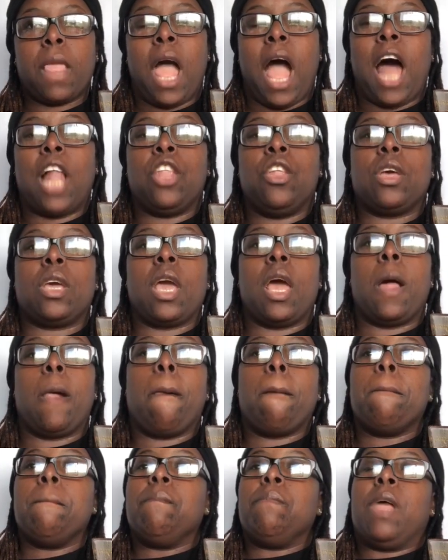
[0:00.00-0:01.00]
I look
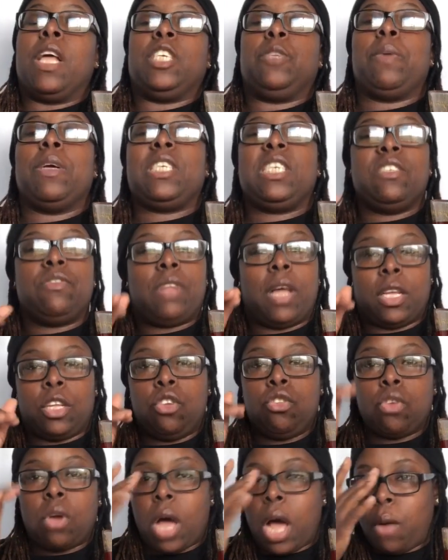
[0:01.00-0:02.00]
at, like, especially like,
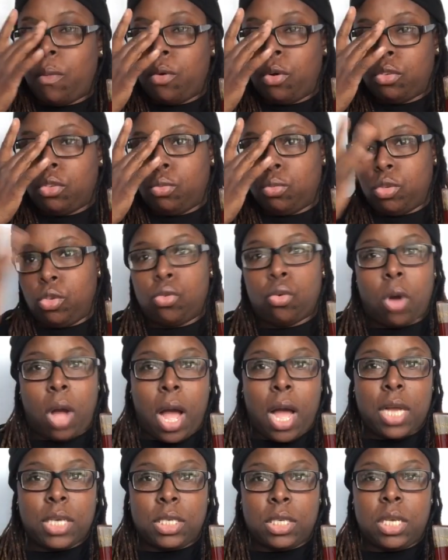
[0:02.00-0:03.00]
you know how when you're
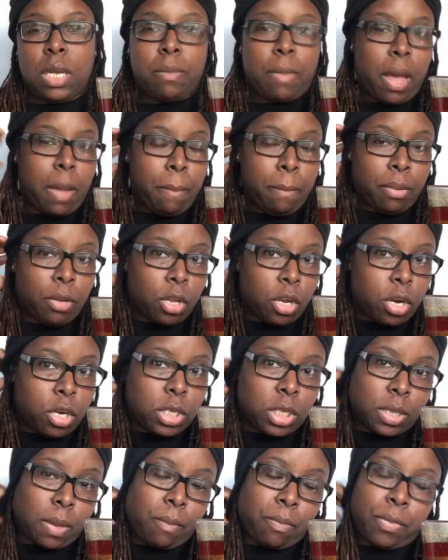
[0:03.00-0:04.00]
on IG it might blur
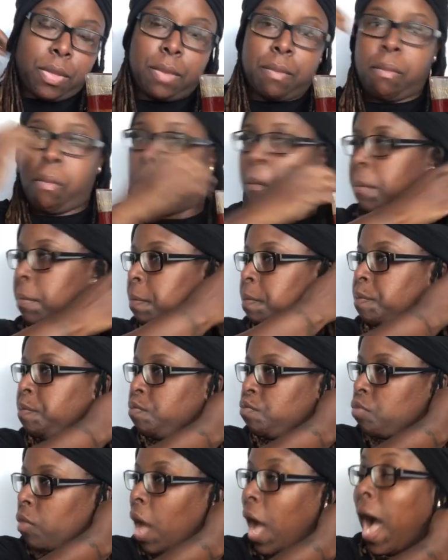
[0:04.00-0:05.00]
something.
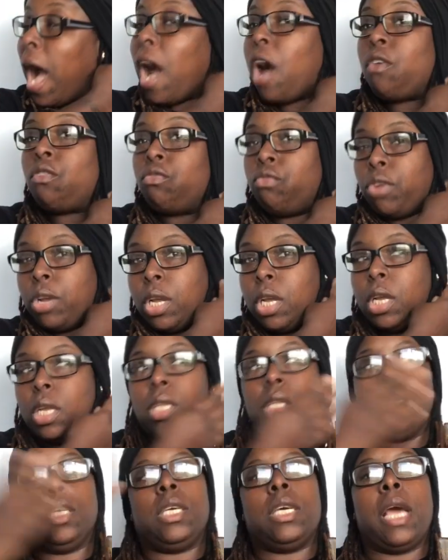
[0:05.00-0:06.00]
I'll
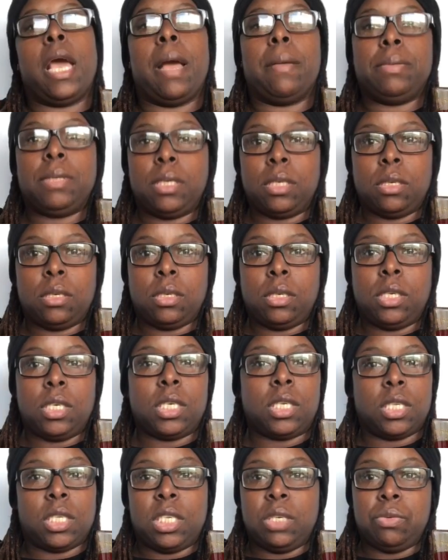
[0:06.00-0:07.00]
read the caption
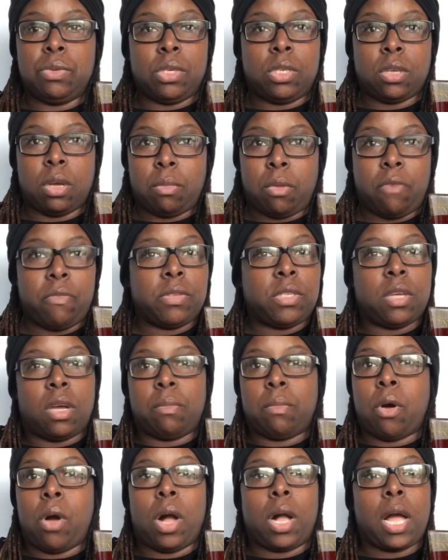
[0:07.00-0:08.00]
just to see what it's talking about. If it's
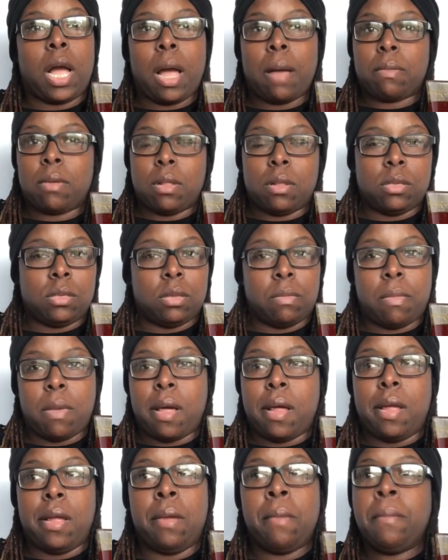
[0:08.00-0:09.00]
talking about a cop killing
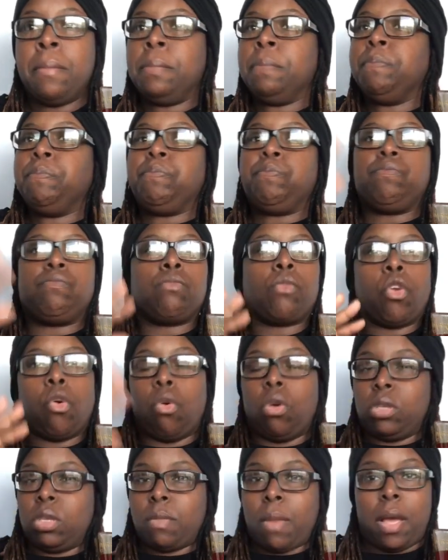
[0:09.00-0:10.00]
somebody
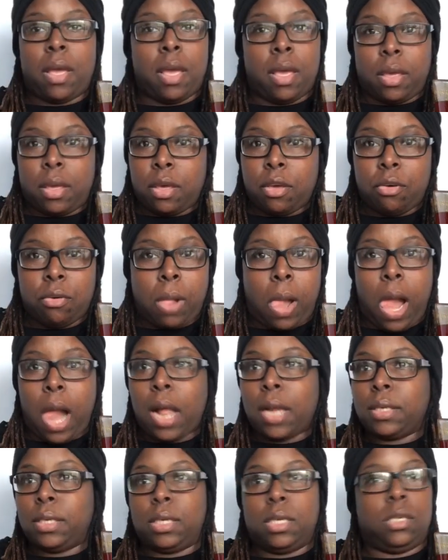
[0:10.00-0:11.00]
or somebody getting killed,
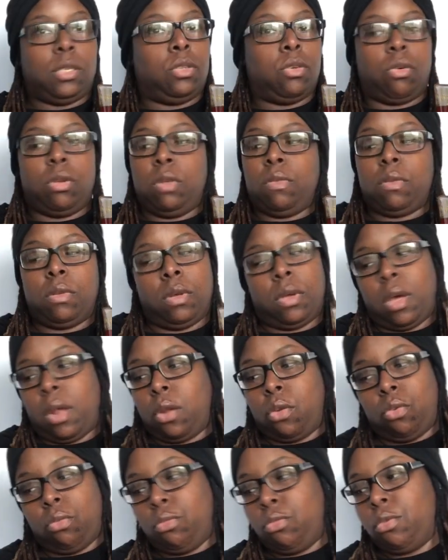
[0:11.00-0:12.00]
I just don't even look at
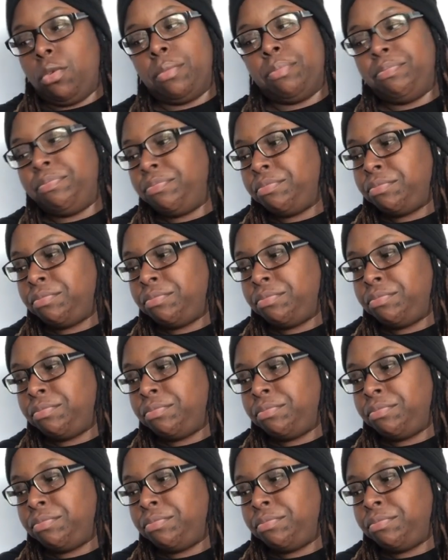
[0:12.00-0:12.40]
it no more.